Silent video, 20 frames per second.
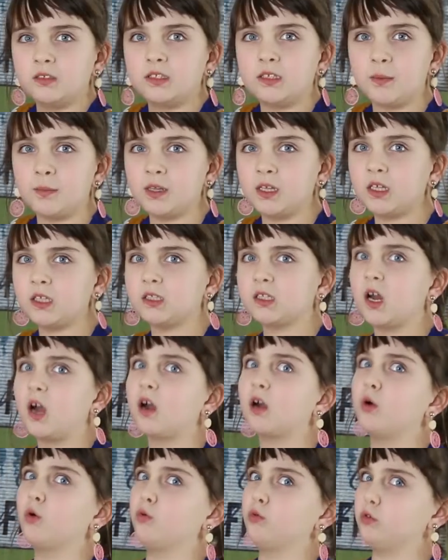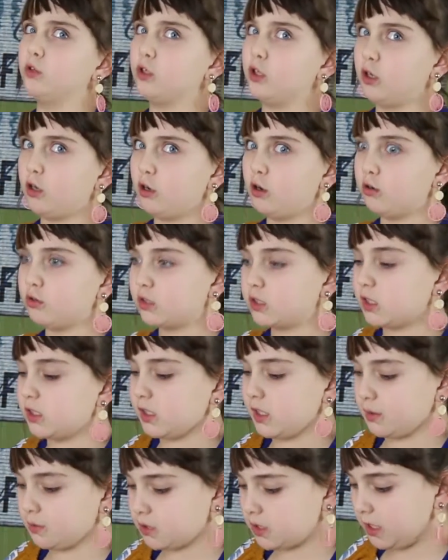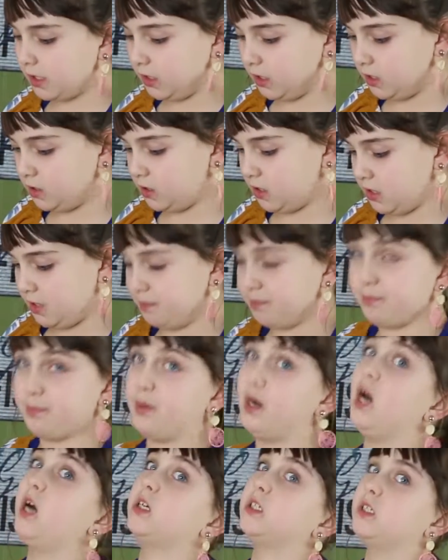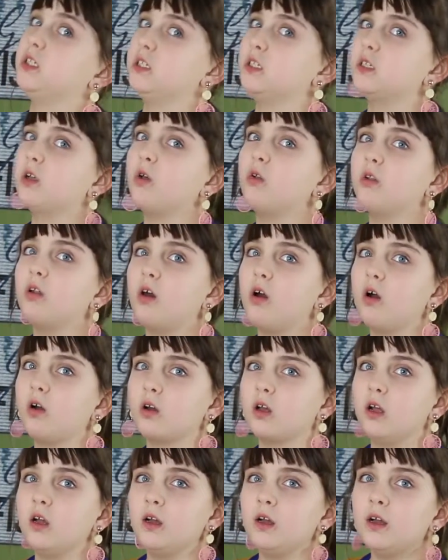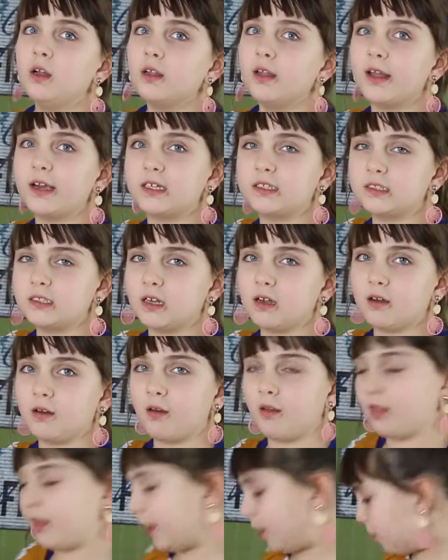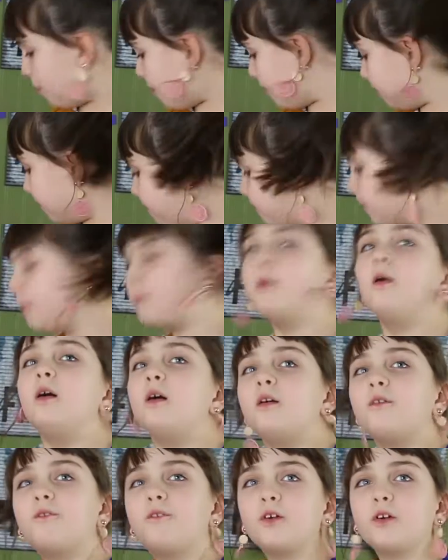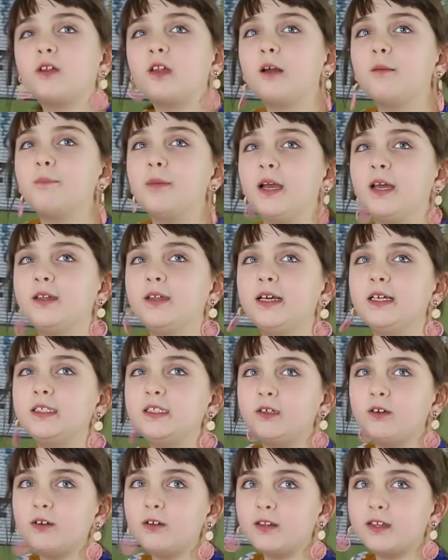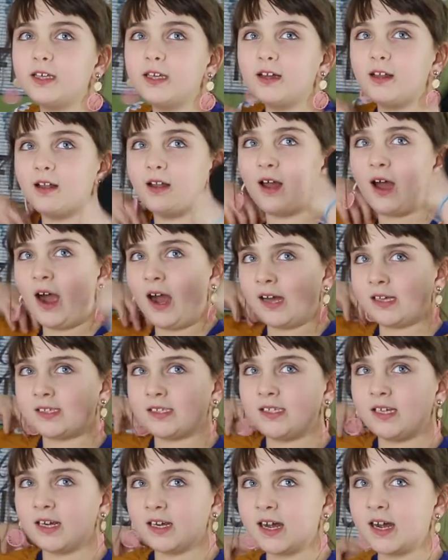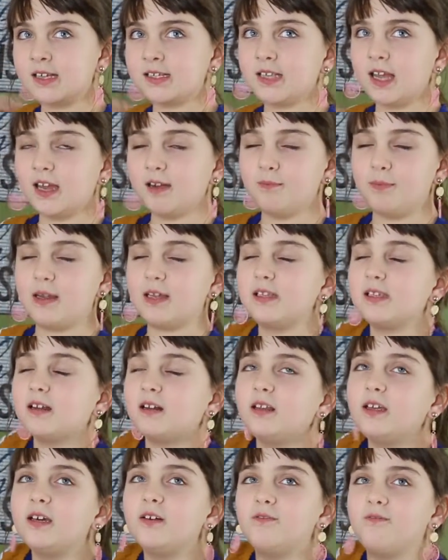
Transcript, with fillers: Some of these got gross because they were sitting in these boxes so long. Like, like one of them, for their bathing suit, the elastic has like basically